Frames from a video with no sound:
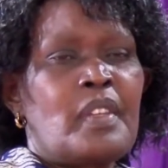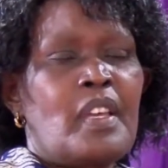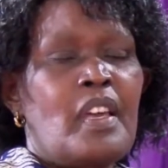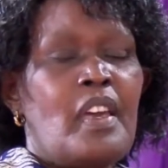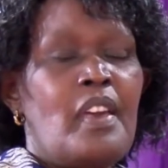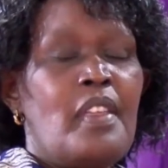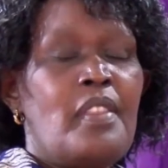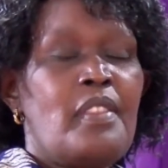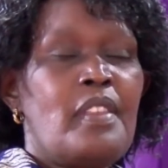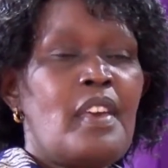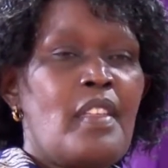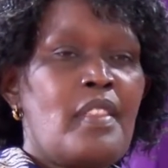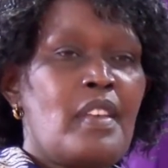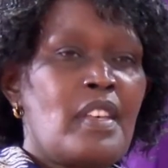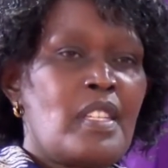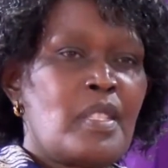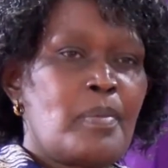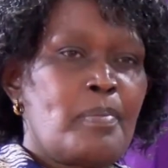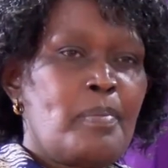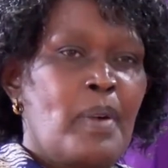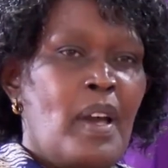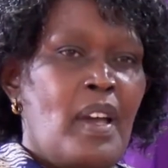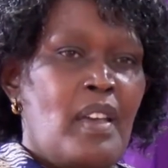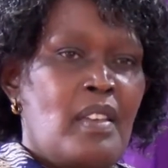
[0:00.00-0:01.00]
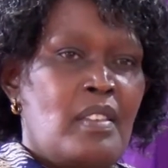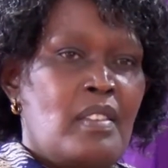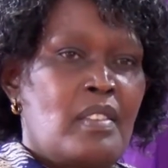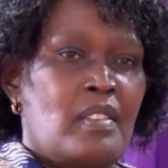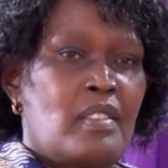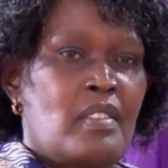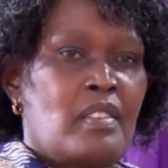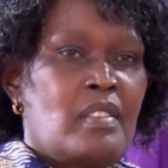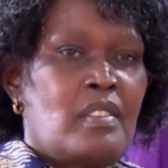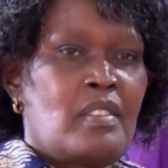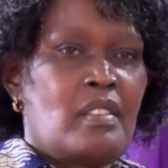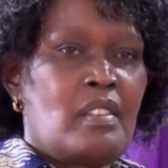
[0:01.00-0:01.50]
and the other
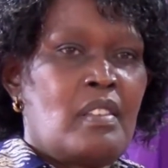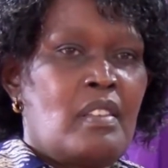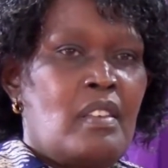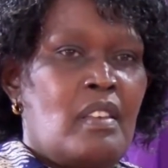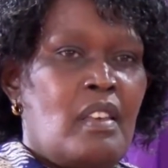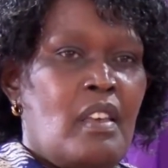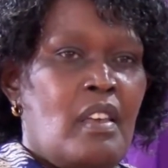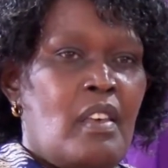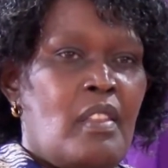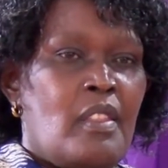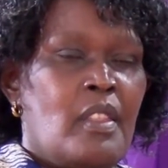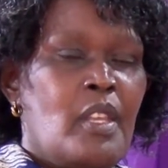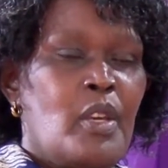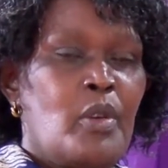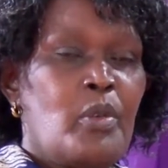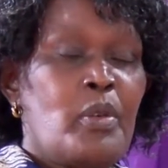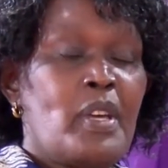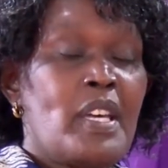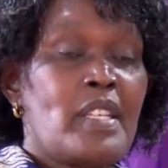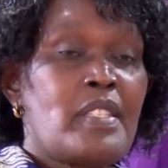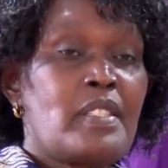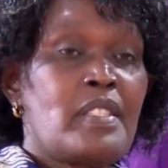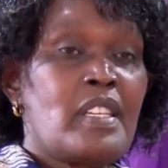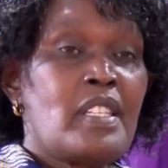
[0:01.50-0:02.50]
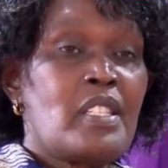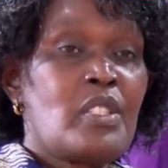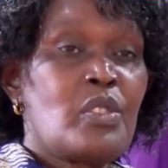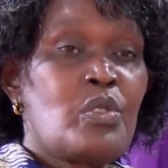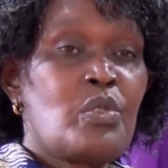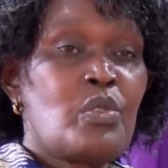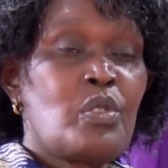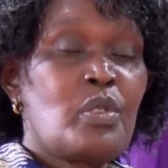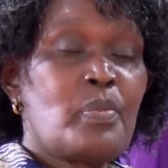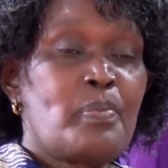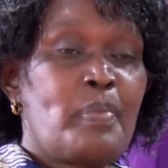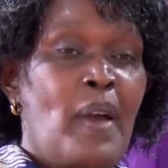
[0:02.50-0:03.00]
spies, they were sent
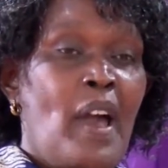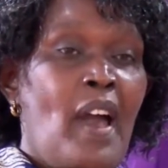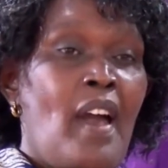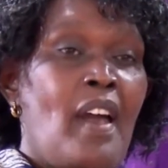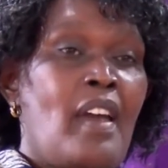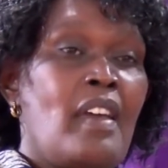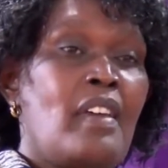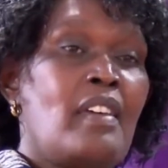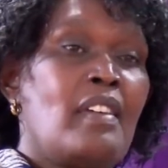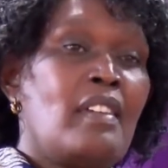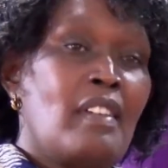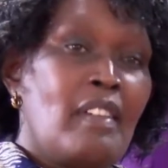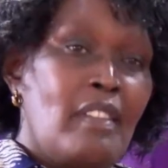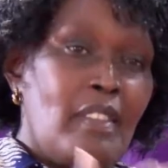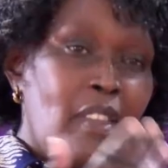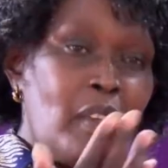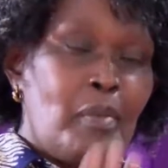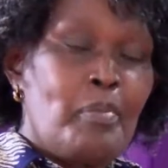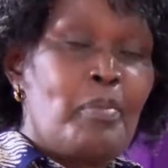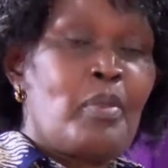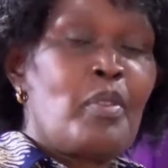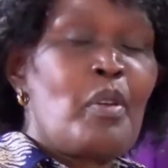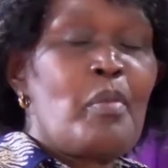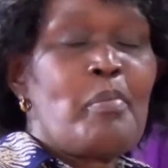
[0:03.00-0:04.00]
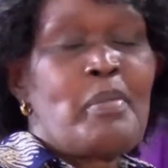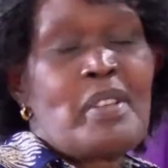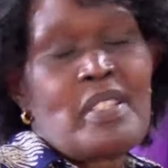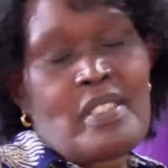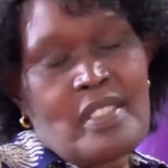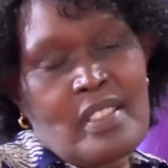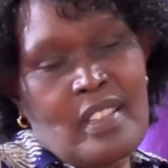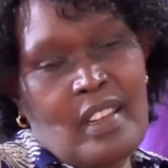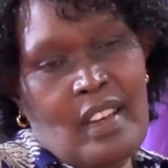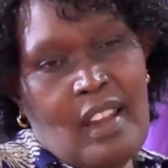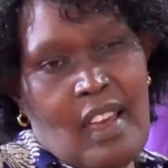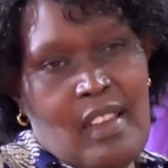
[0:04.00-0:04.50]
to spy the
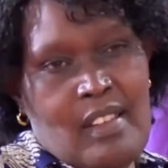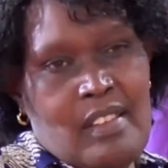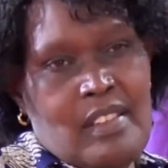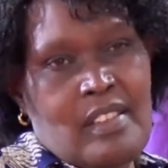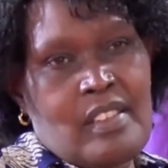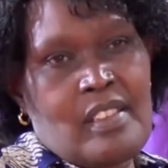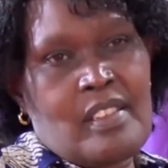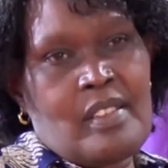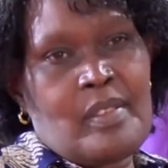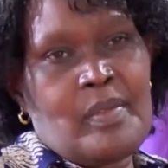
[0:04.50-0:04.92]
promised land.